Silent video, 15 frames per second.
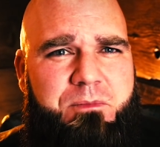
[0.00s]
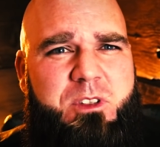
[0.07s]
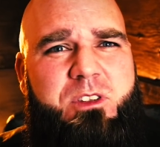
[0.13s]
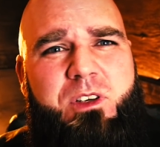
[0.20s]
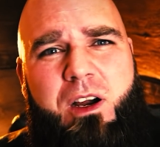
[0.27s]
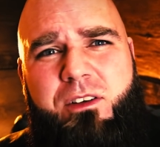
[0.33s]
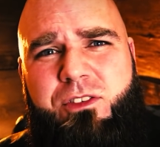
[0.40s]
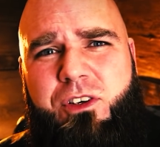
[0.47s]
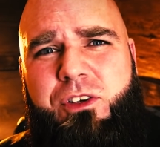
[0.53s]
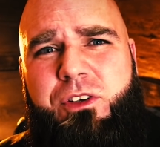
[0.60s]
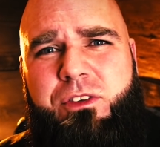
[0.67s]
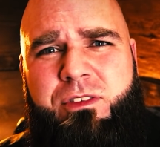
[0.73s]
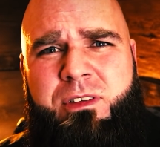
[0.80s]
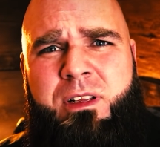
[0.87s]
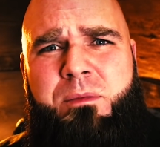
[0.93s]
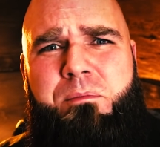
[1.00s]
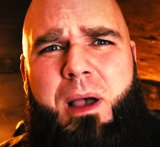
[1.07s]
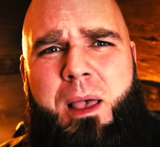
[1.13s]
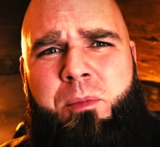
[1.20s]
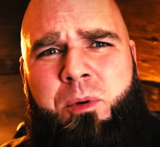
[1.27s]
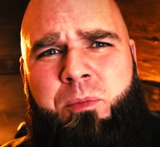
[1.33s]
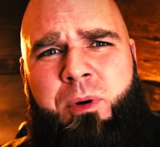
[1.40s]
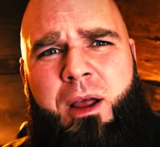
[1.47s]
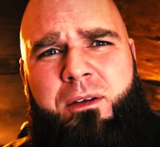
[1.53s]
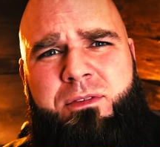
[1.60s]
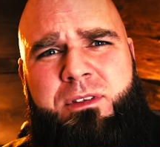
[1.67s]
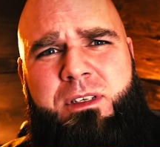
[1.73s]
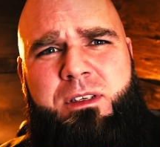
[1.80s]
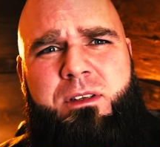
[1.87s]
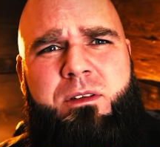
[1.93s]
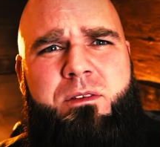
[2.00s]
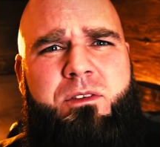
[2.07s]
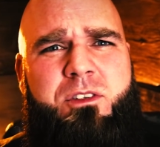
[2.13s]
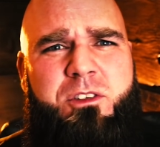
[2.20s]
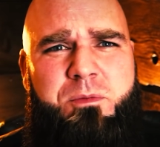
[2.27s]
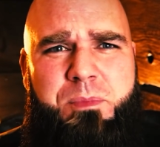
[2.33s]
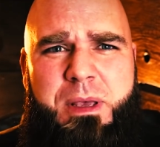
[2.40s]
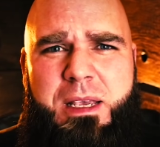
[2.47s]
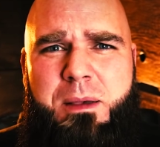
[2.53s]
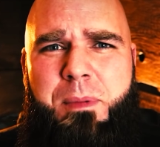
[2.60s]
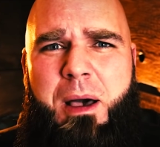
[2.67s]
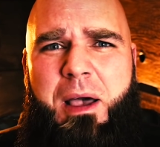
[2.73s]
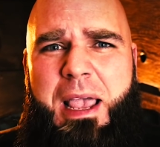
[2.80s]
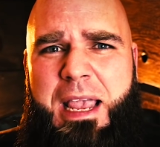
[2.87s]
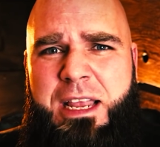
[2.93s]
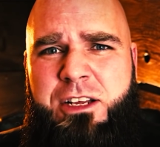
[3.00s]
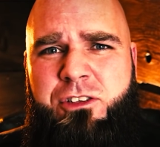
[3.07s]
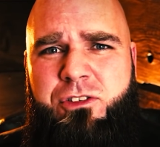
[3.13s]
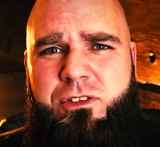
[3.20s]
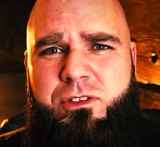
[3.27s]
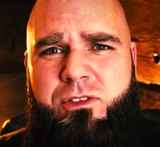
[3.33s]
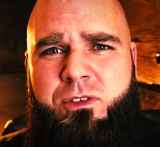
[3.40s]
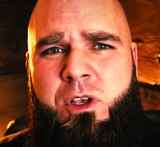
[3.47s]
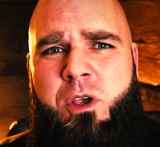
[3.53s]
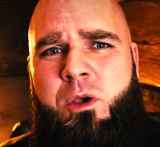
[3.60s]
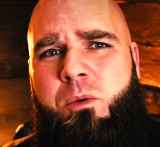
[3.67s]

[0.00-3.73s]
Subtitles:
Stars are used in Bible prophecy to speak about angels,